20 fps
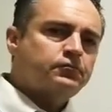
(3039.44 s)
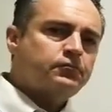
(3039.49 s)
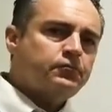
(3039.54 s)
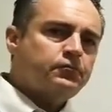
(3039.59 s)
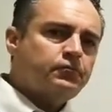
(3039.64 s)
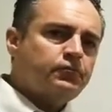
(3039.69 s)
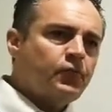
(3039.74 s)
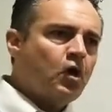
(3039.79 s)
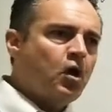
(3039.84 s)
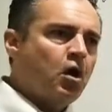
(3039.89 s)

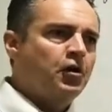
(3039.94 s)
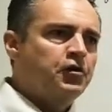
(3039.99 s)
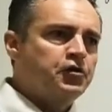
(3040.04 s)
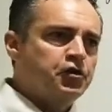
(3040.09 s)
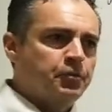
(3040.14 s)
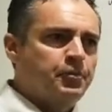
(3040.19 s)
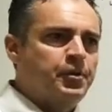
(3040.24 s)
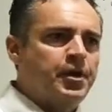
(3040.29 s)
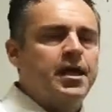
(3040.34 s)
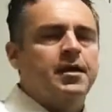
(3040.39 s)
on your
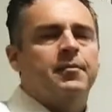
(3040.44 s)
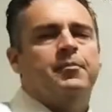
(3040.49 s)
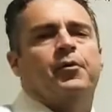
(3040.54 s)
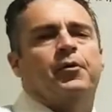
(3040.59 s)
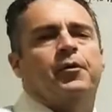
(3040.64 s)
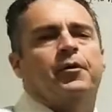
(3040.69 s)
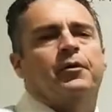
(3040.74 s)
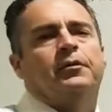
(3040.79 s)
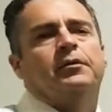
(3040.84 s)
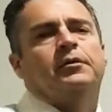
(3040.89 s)

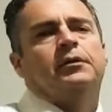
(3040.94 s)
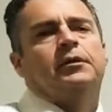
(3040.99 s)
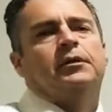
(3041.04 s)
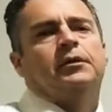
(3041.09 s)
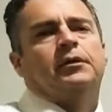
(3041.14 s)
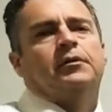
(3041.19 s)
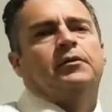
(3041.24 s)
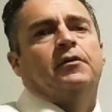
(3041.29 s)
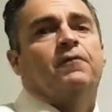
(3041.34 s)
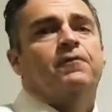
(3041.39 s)
paper the
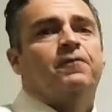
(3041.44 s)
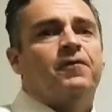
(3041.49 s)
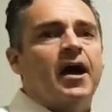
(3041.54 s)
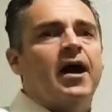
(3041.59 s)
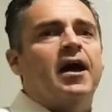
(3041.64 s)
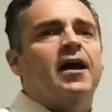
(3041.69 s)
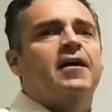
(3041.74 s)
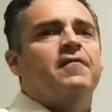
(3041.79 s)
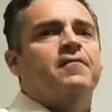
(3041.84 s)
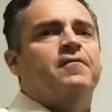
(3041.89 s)

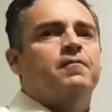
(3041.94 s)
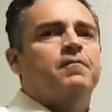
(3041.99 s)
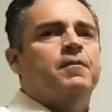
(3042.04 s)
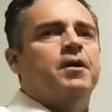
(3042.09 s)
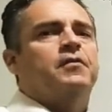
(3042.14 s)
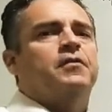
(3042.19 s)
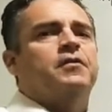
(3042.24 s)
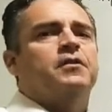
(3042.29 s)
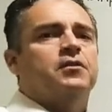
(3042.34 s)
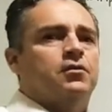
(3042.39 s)
5 method,
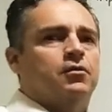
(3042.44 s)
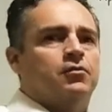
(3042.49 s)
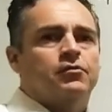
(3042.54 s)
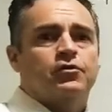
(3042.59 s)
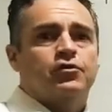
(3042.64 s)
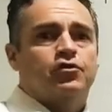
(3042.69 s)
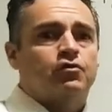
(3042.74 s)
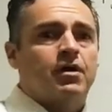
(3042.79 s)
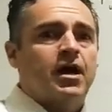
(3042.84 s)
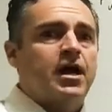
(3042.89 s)
your
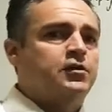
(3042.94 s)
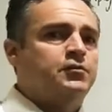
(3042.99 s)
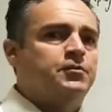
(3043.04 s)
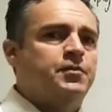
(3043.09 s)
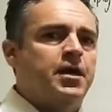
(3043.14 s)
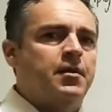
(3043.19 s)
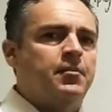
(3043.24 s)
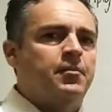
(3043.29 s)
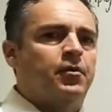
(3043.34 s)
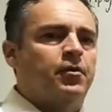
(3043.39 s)
scratch
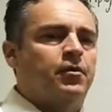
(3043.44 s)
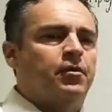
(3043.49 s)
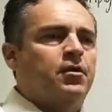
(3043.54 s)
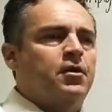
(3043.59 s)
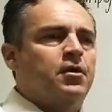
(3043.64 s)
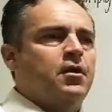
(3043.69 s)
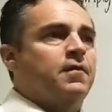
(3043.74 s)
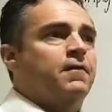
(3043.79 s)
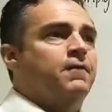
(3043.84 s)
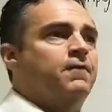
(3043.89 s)
paper, the
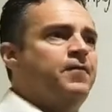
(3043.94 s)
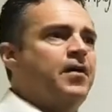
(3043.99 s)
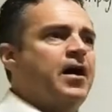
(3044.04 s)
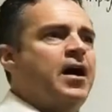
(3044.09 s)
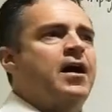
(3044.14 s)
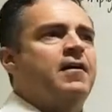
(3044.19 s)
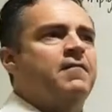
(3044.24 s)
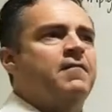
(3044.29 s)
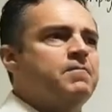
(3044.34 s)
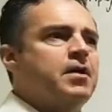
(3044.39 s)

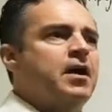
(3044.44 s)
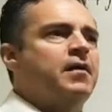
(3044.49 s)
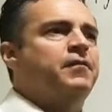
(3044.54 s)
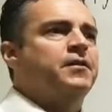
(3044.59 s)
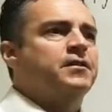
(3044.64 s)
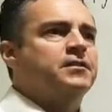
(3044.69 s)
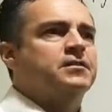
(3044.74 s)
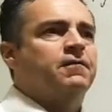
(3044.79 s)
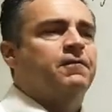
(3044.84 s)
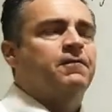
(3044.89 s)
5 methods of
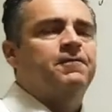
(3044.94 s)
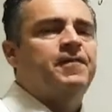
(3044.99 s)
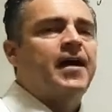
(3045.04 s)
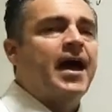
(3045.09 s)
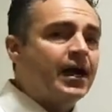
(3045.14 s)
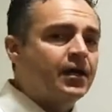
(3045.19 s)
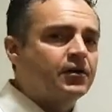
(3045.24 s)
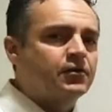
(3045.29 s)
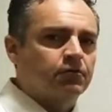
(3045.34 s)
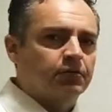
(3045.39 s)

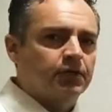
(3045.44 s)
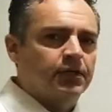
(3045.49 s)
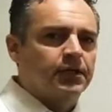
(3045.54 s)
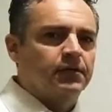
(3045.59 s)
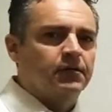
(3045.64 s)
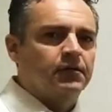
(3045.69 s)
factoring